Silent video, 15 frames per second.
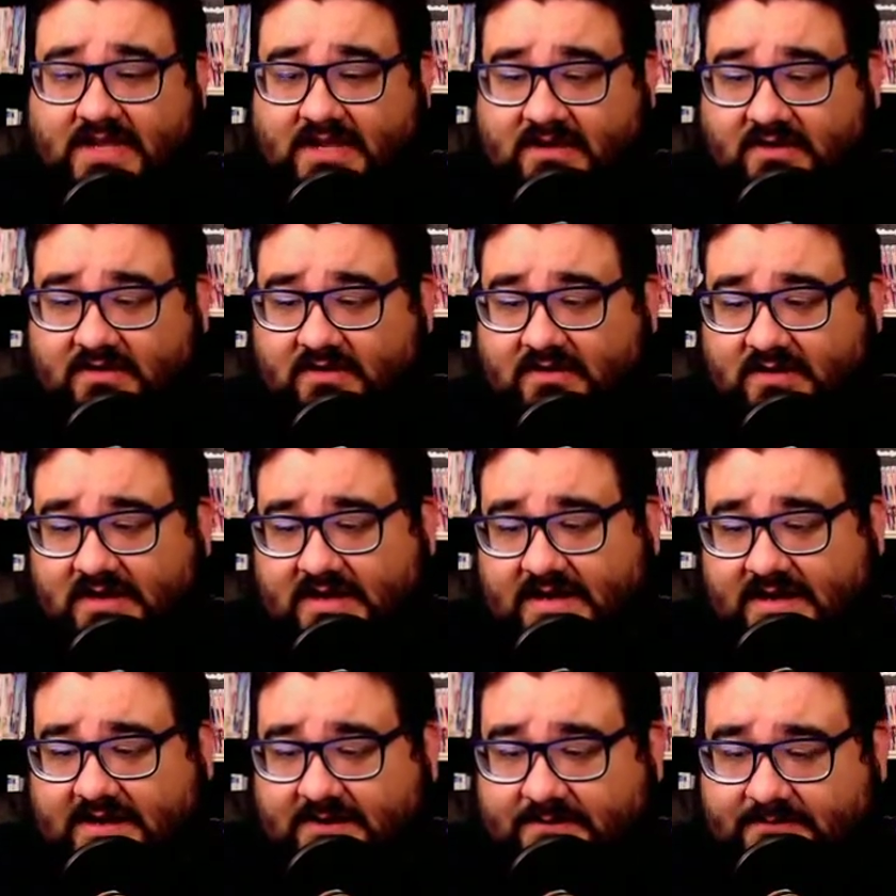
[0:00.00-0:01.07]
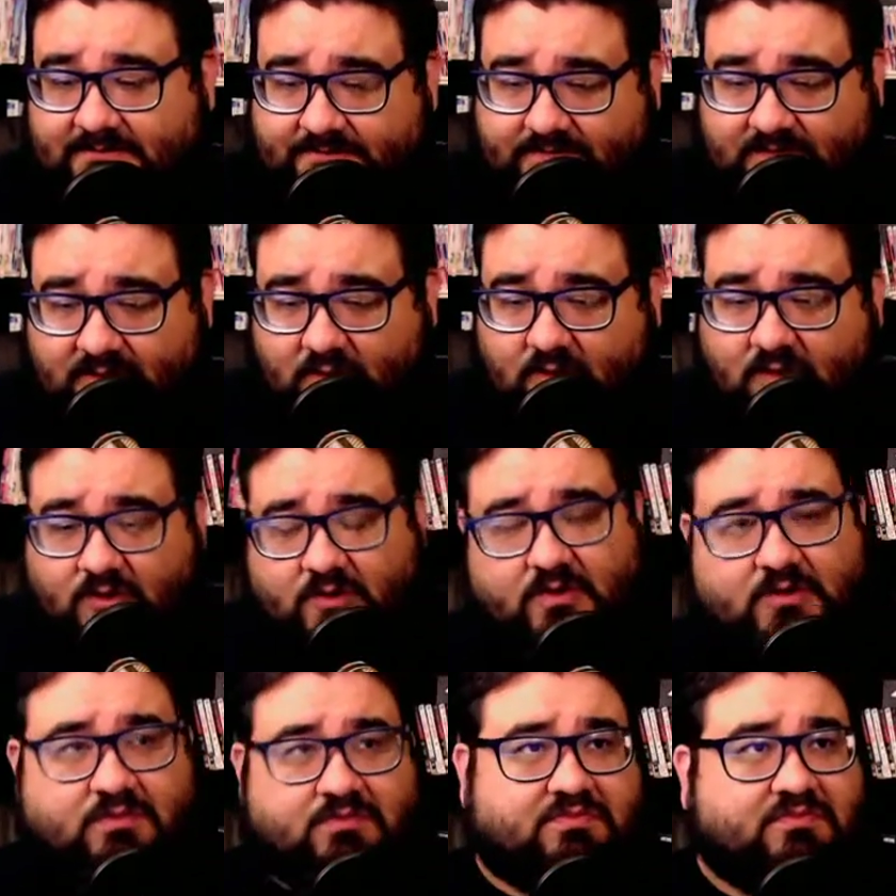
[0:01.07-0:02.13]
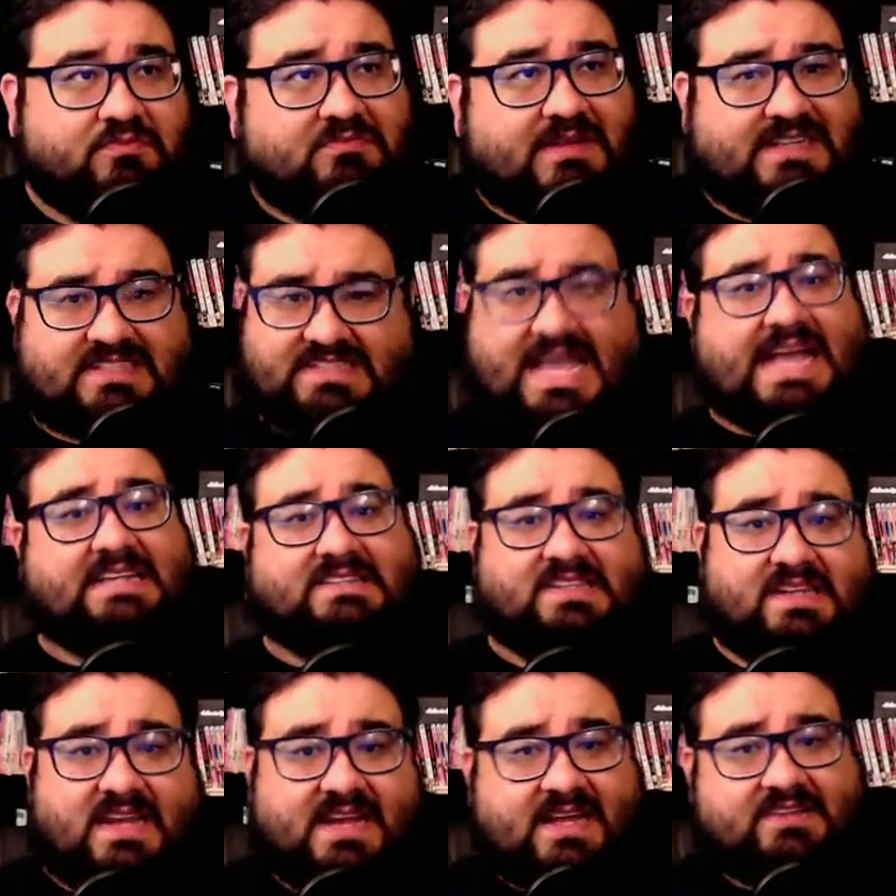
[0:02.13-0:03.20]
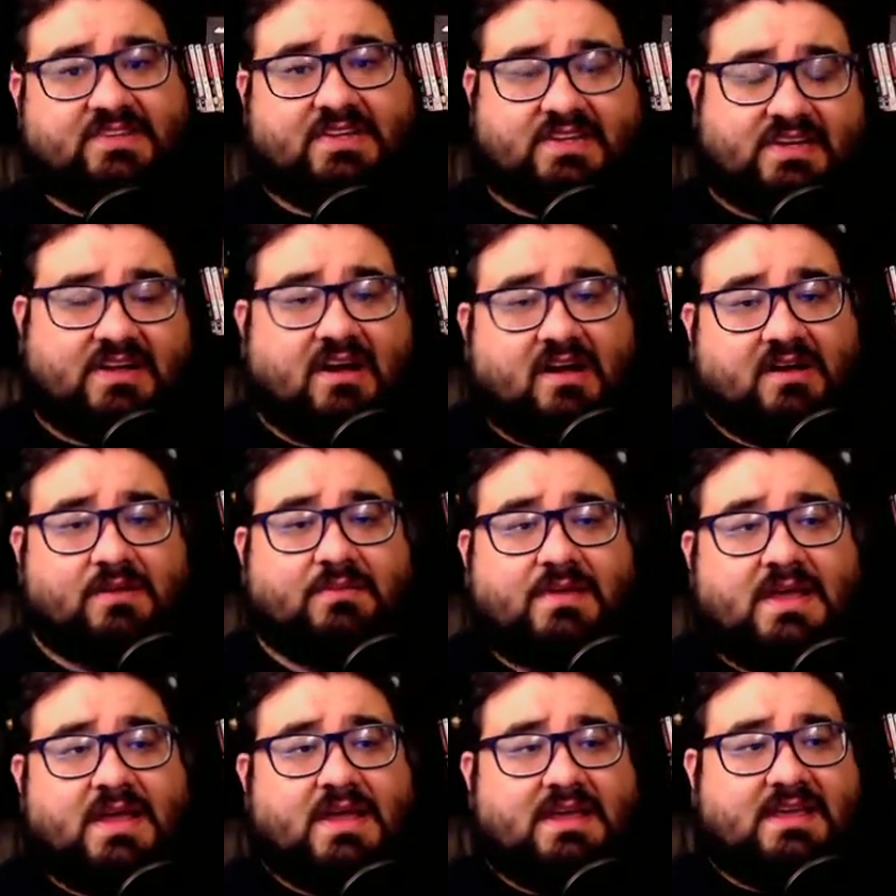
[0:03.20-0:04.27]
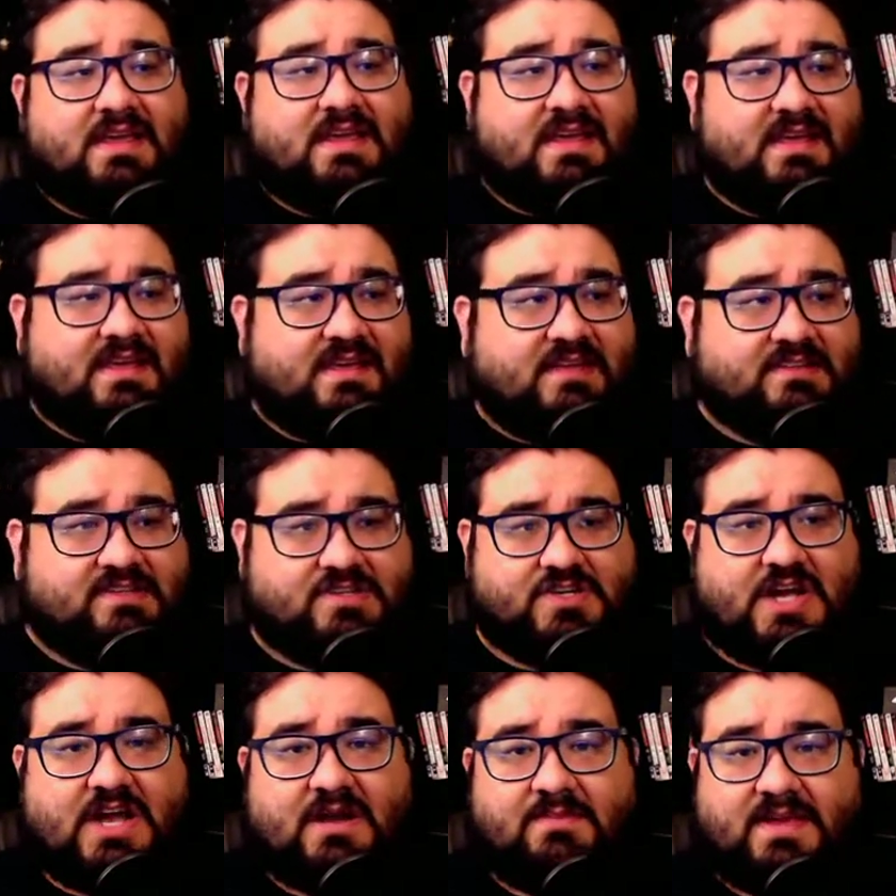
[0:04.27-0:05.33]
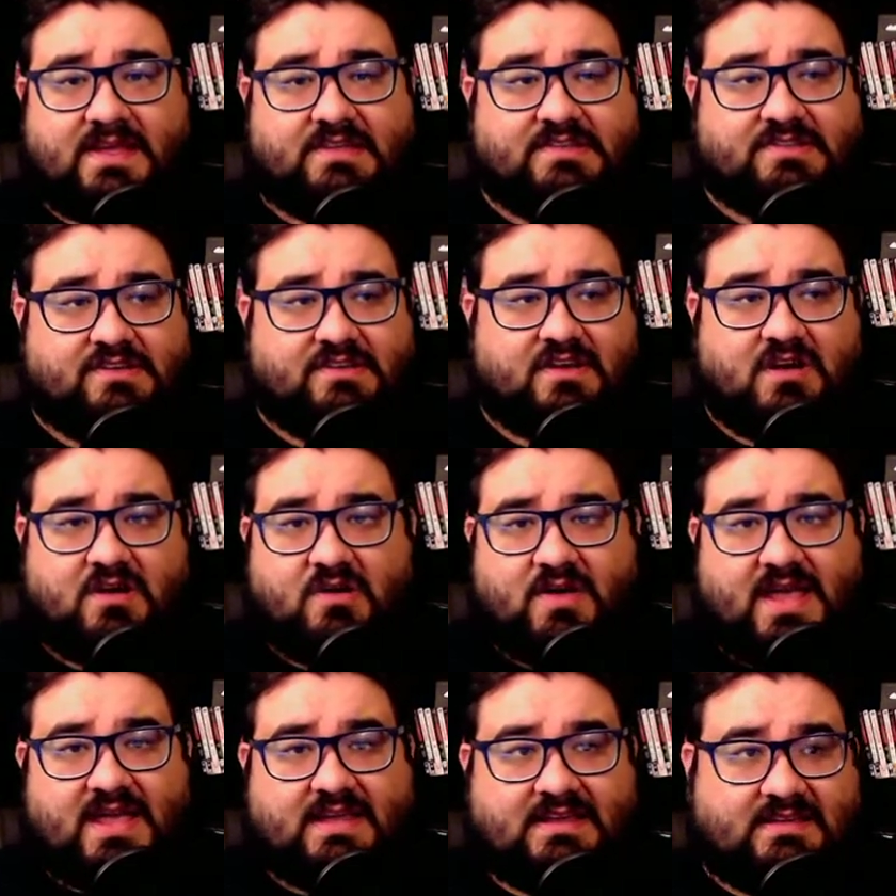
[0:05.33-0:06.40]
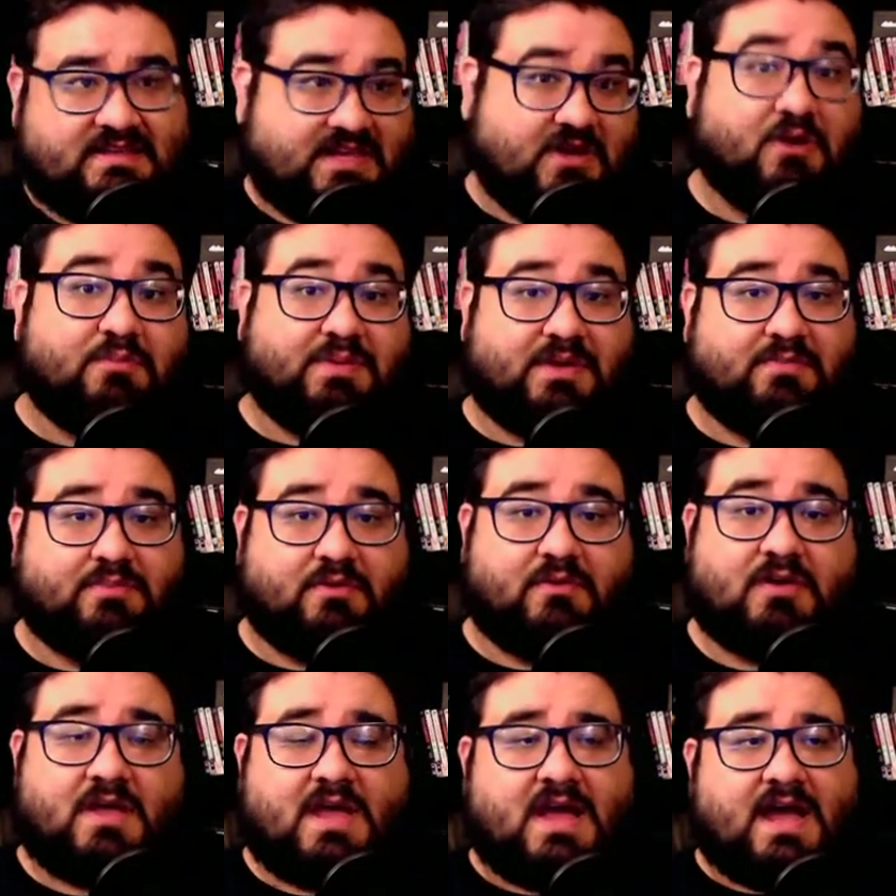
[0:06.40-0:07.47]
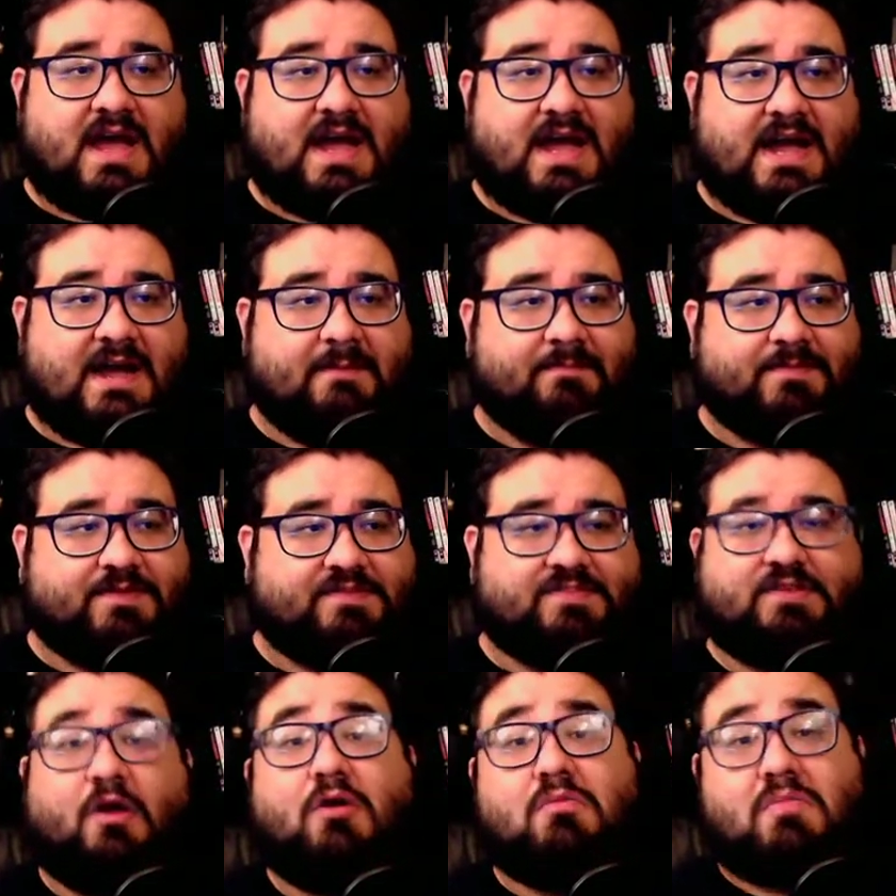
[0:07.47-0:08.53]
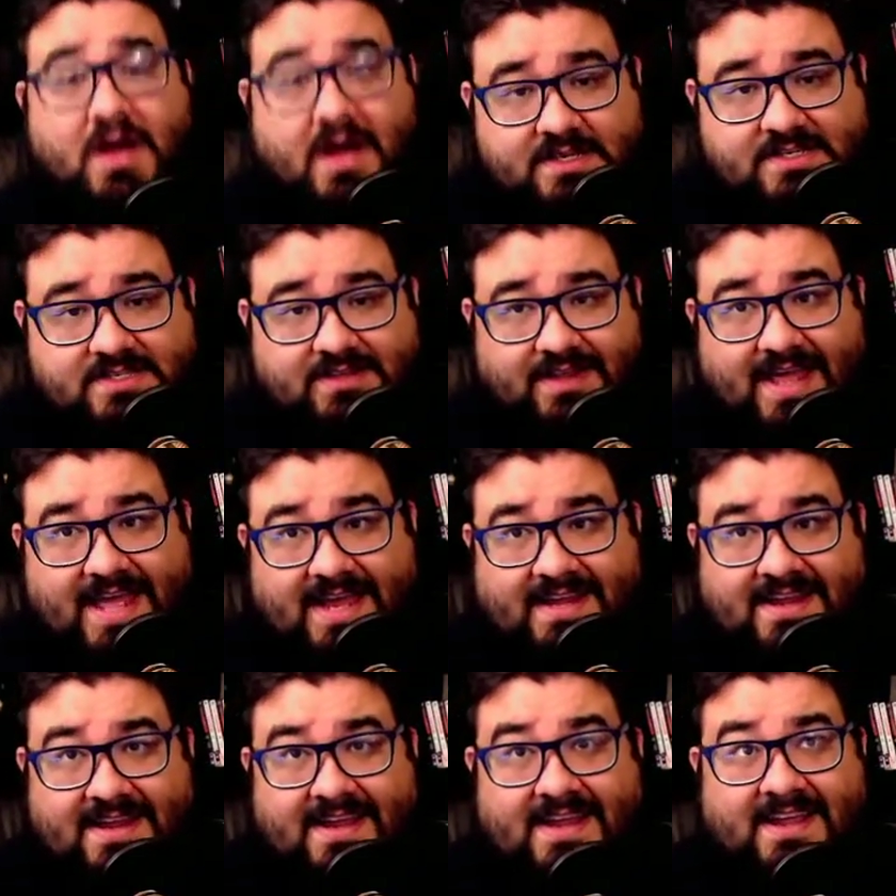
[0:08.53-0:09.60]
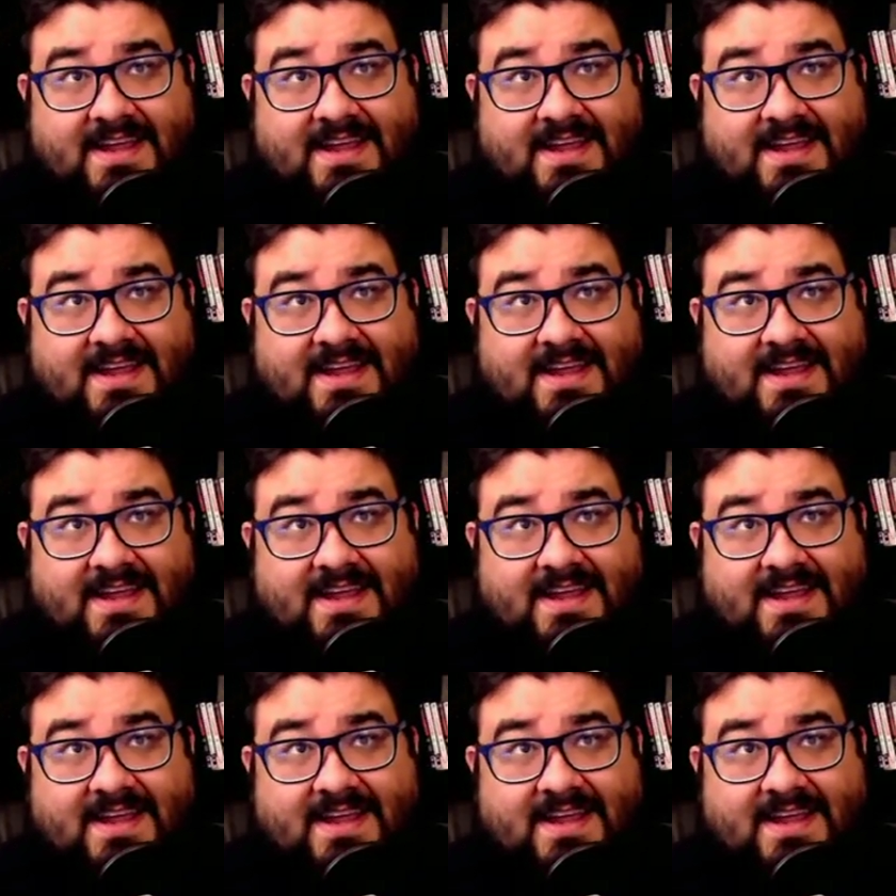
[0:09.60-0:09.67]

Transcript: killer or assassin, I guess you can call him. His job is to go and kill people, so much that